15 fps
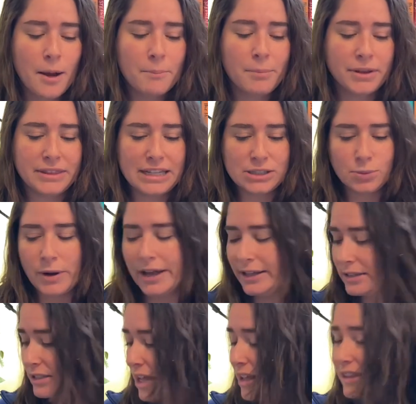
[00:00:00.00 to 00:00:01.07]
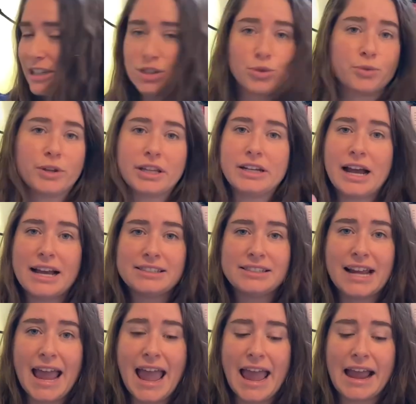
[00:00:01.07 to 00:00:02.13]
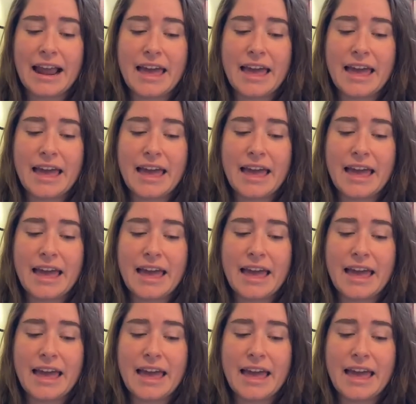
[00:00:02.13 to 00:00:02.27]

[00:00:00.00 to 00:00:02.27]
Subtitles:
but these ones, these are really nice to hang,